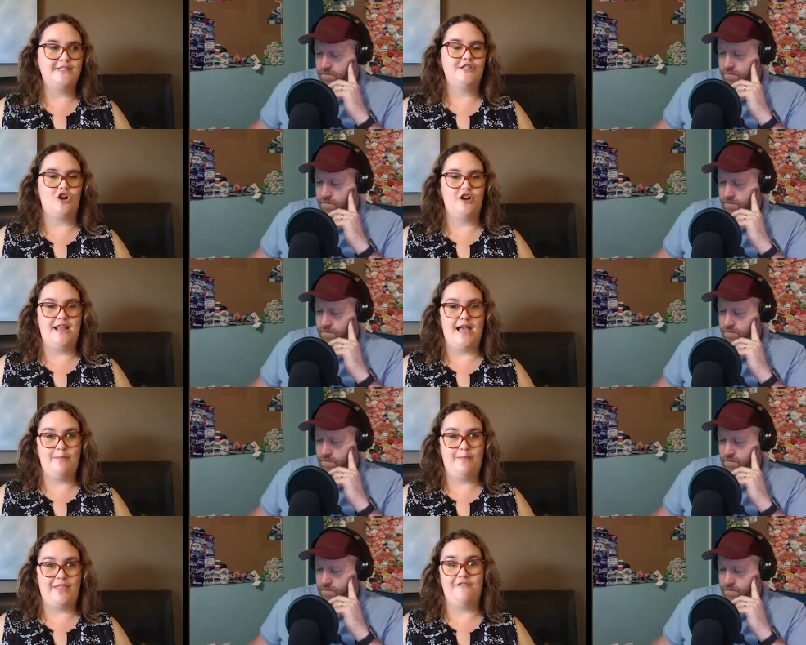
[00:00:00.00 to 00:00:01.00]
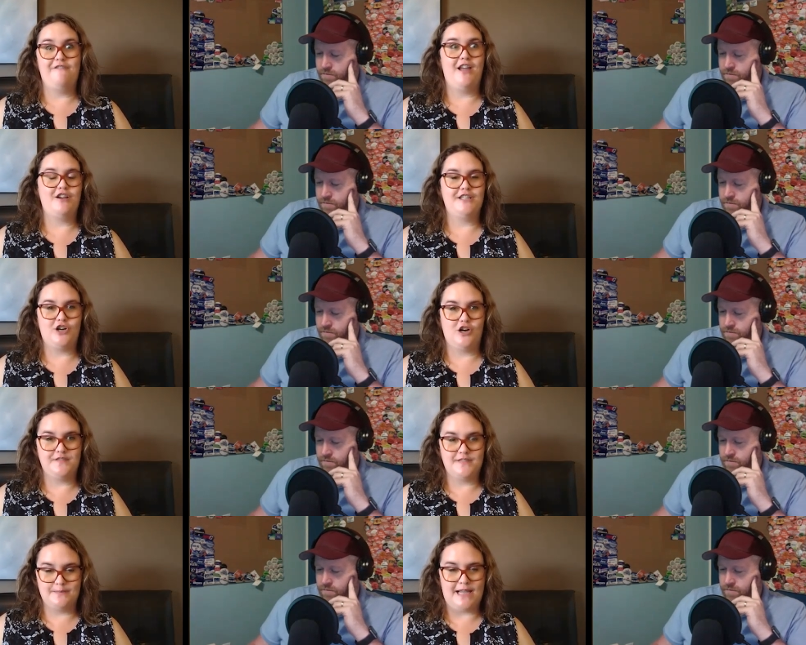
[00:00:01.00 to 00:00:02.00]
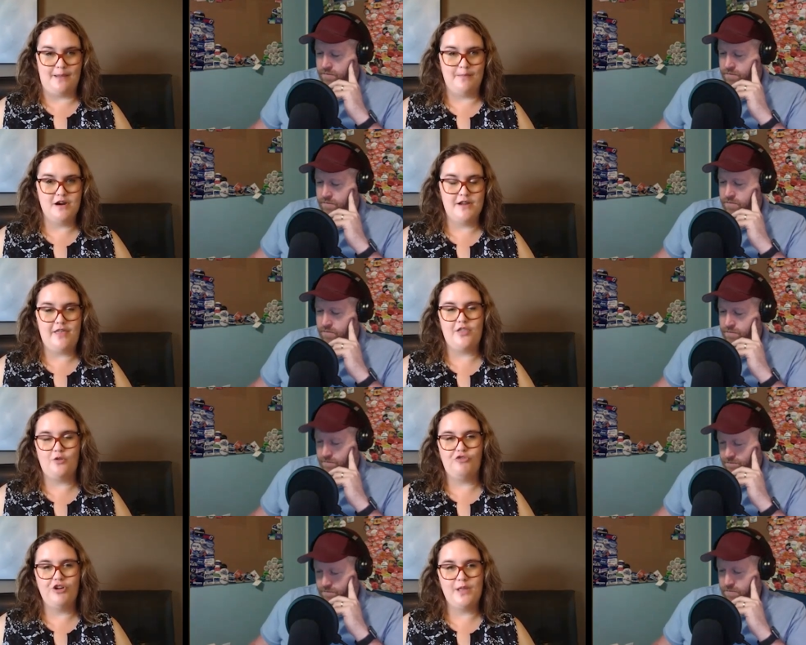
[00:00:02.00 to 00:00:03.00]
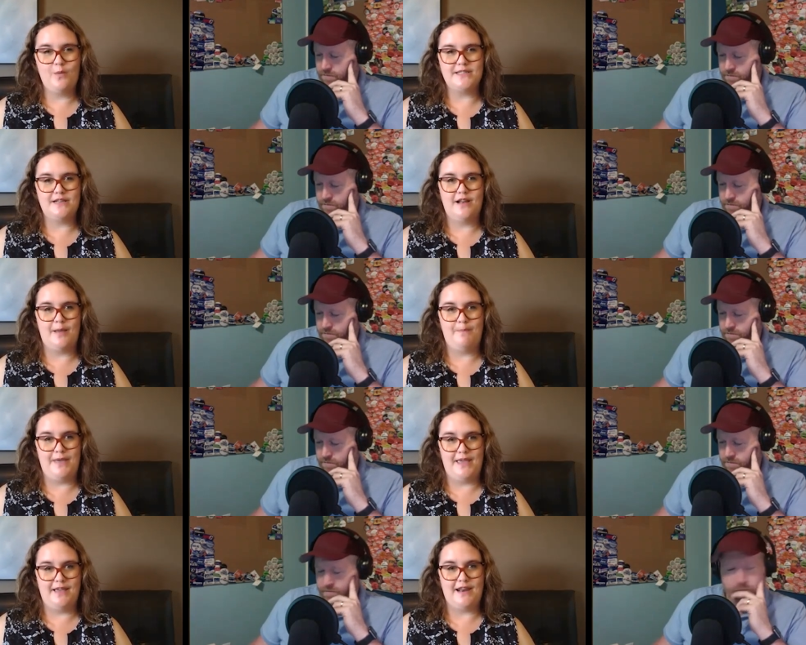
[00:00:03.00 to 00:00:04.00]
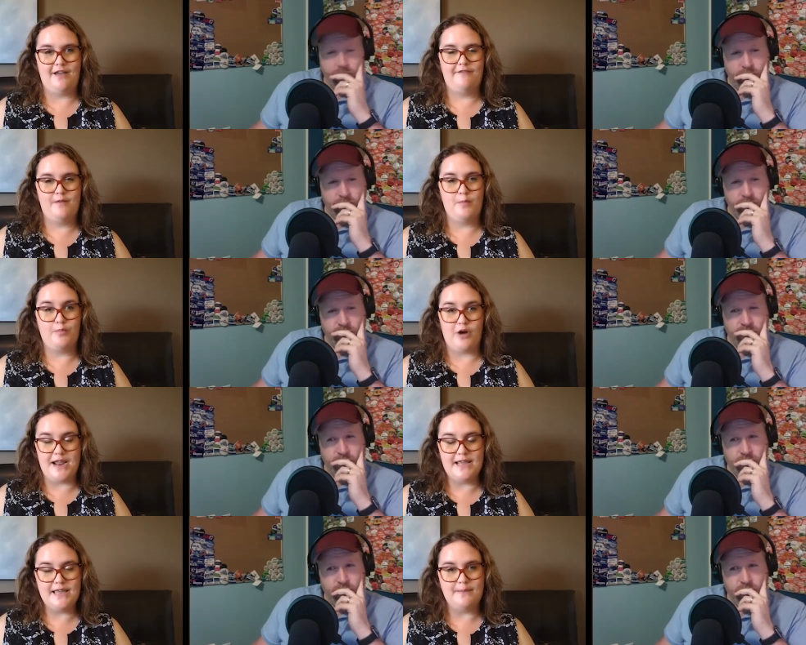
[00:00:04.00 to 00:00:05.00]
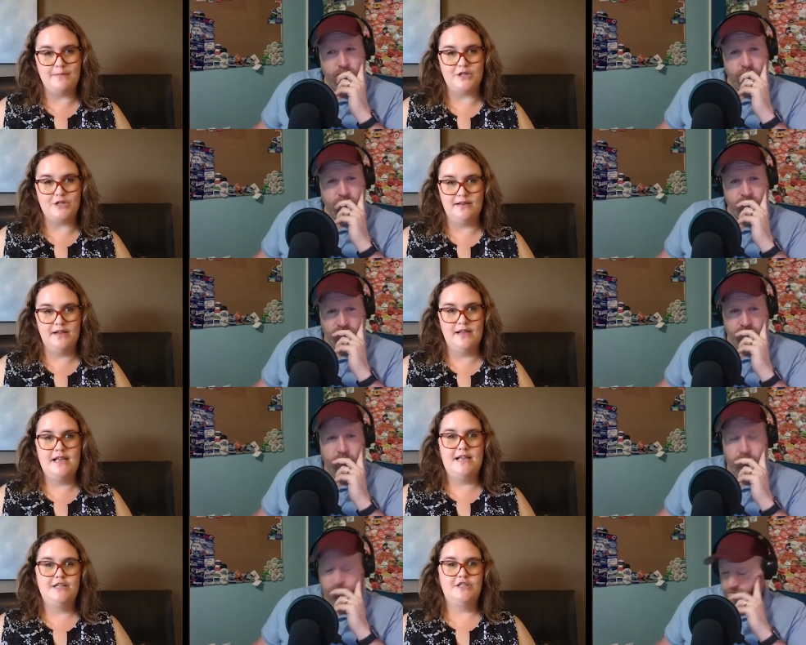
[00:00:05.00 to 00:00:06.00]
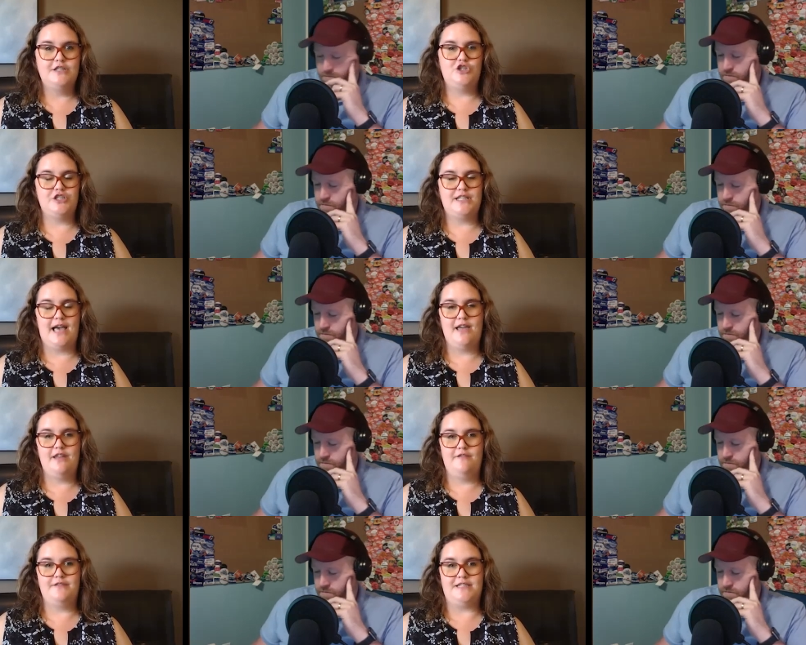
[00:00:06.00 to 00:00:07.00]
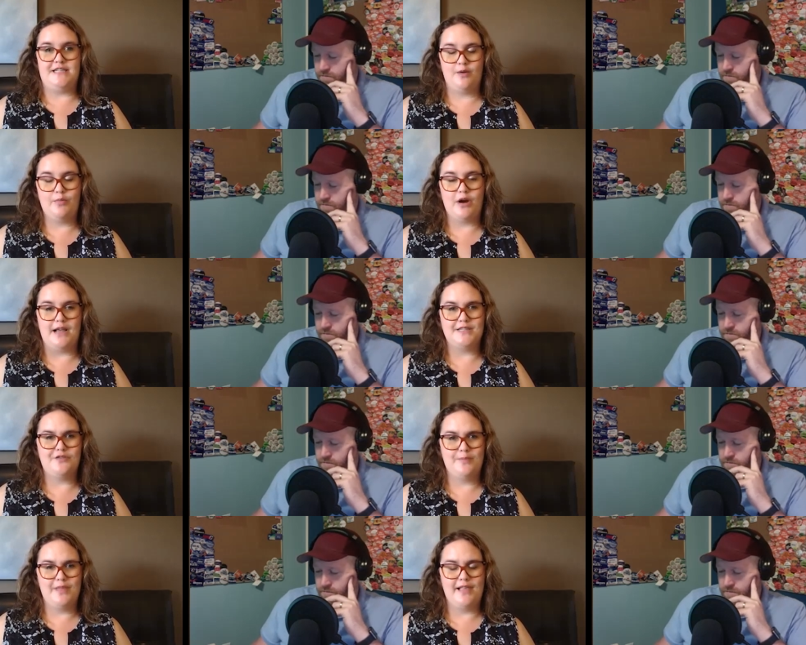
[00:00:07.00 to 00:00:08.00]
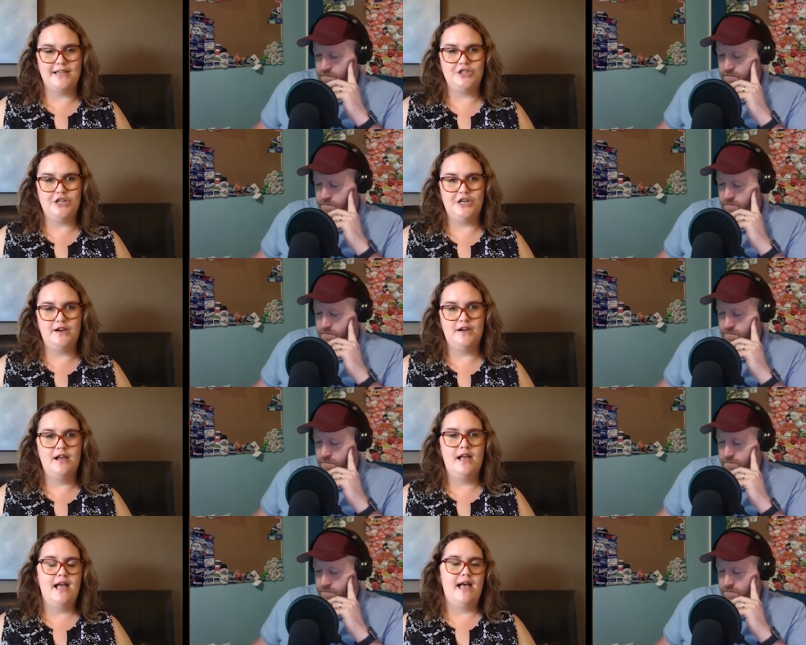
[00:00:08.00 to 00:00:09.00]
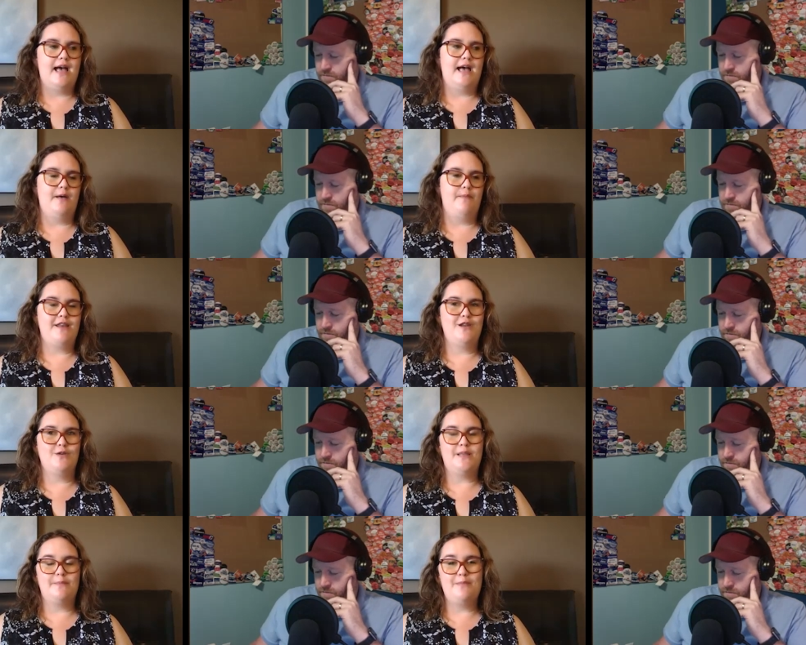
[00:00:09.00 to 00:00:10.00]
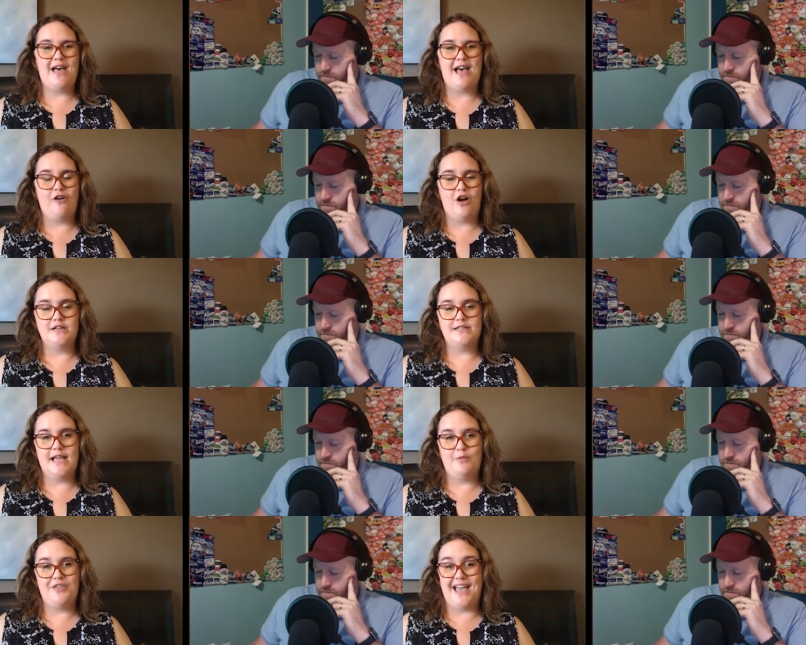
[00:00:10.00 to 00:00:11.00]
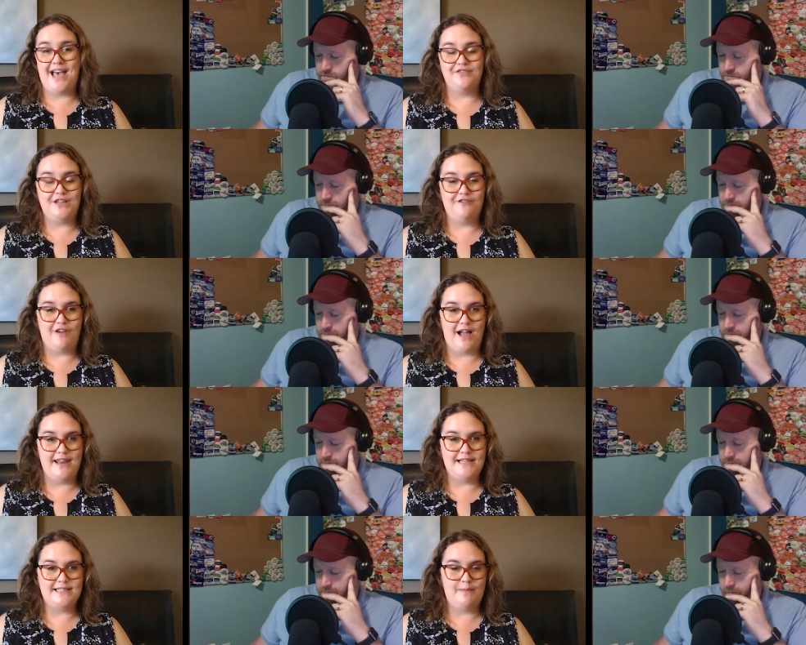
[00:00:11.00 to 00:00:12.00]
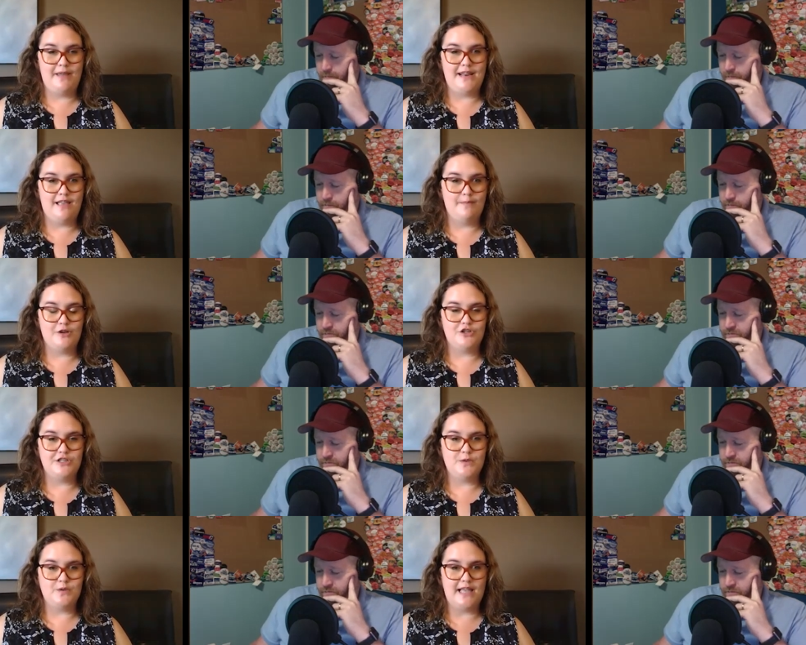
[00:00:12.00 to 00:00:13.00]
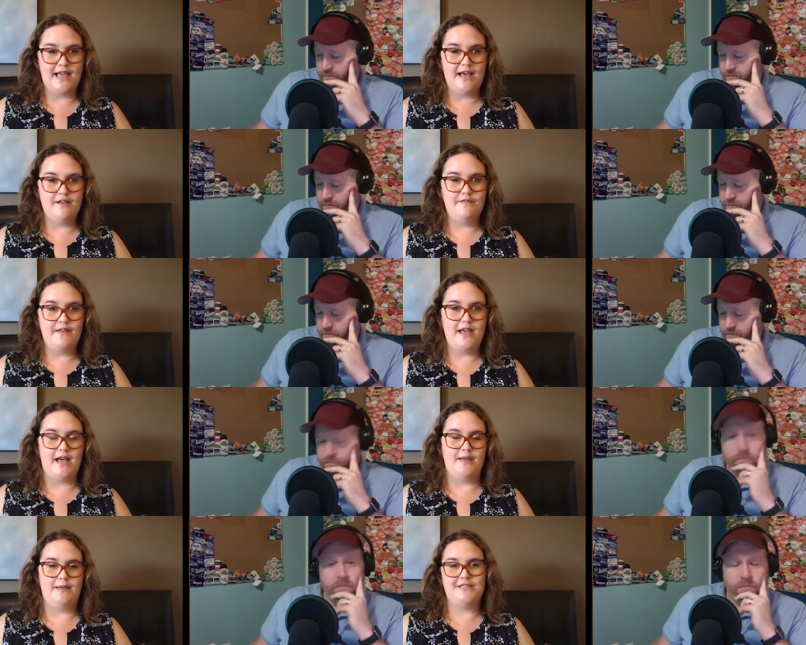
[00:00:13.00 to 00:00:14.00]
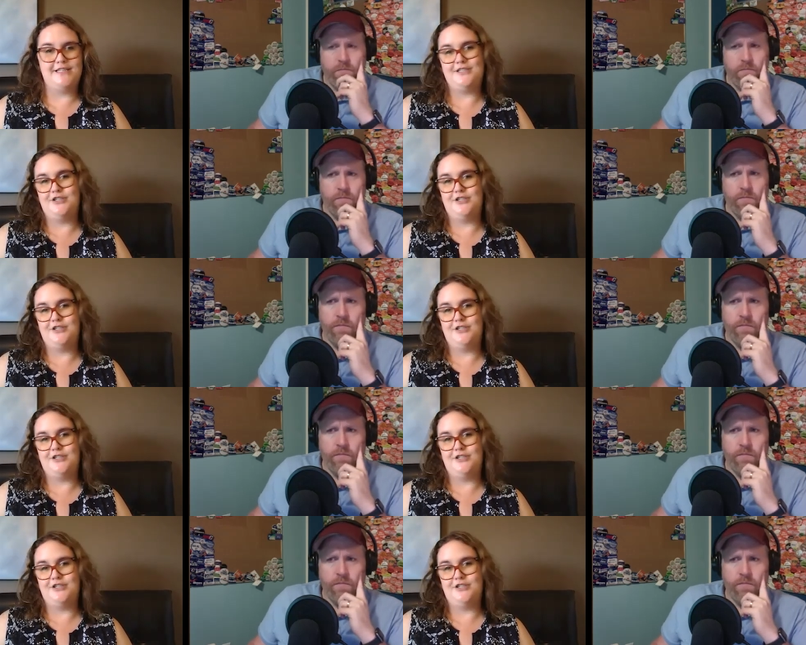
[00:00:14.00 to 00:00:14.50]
Speaker 1: starting up at the very start of September, and that there really wasn't a big enough break in between to just kind of decompress from the last year. Um, I know some people have a hard time with the half day Fridays that many elementary schools have. Uh, it's, it's just